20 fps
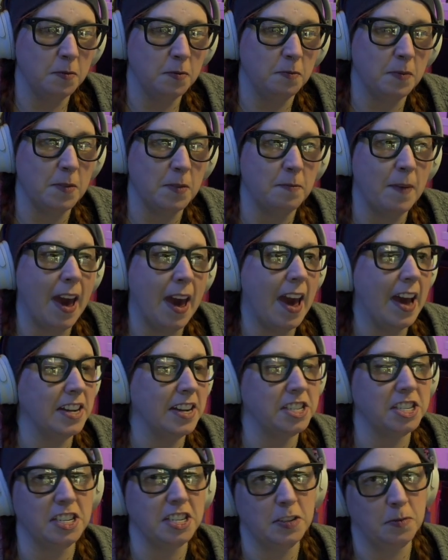but
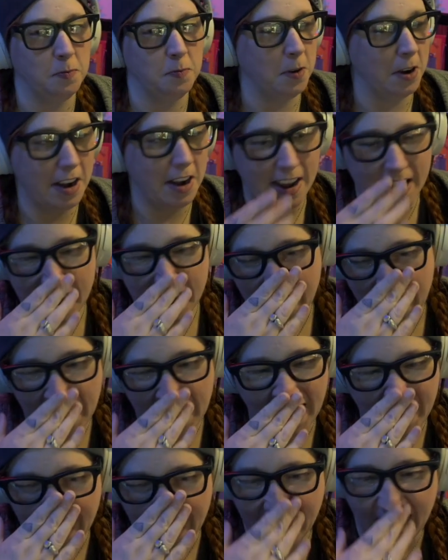man, she's pretty.
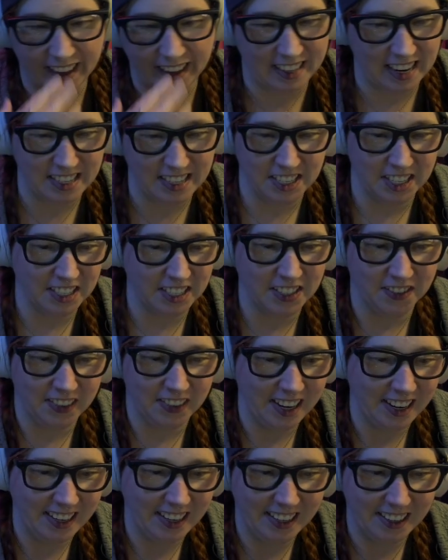I can't
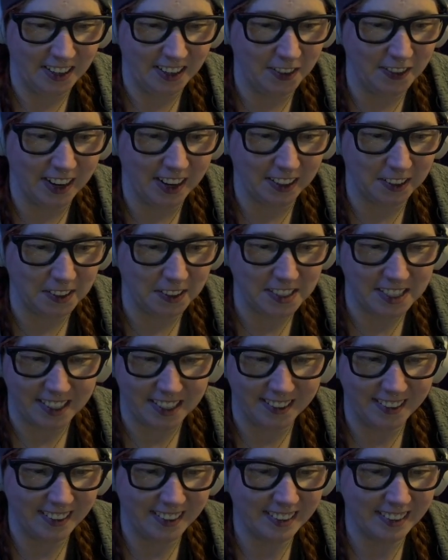justify it either. I'm not going to.